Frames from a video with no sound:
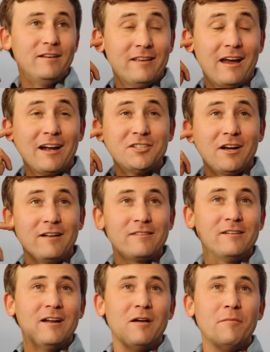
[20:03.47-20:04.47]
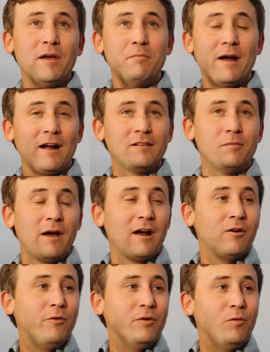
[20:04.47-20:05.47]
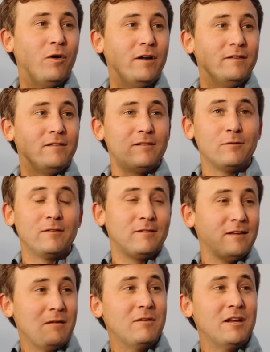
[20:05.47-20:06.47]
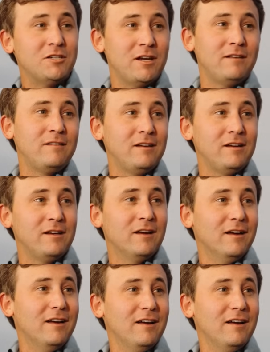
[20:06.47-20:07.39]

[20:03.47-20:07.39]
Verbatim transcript: Zach Johnson and I made back to back hole in ones. It's the same day JT.